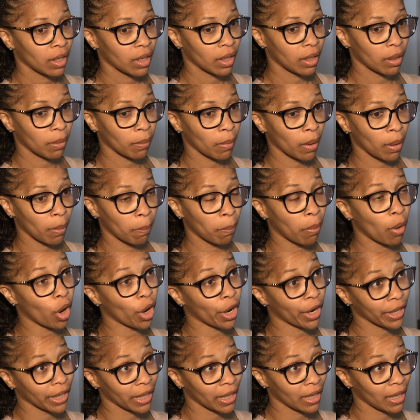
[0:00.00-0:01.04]
a, a
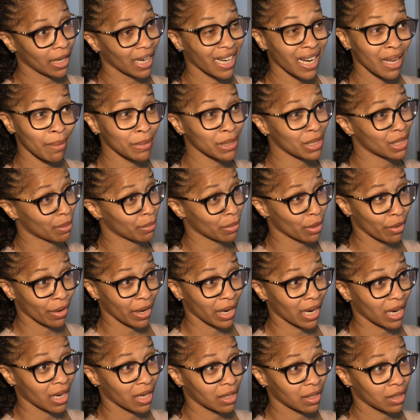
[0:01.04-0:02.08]
party, and I'm a
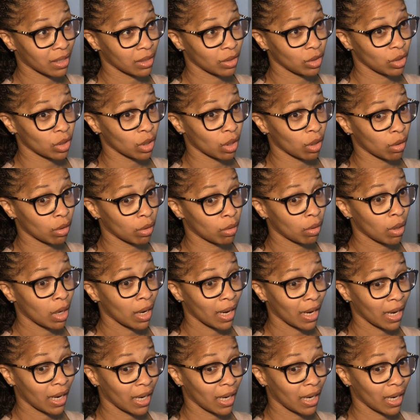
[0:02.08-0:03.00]
Democrat, you know,